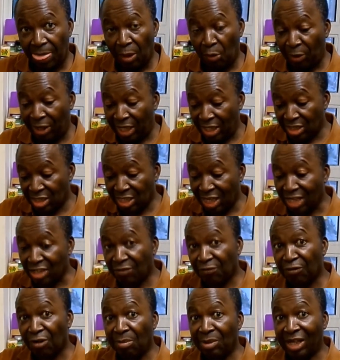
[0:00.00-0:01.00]
We get starch
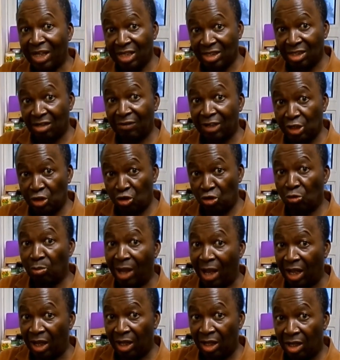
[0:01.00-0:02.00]
from the cassava
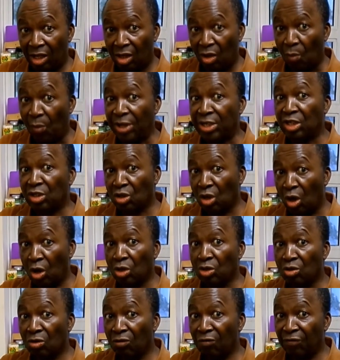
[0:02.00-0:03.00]
tuber, which is
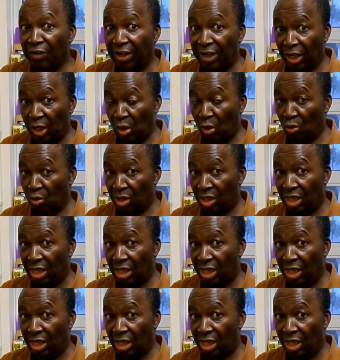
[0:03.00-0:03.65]
also very good.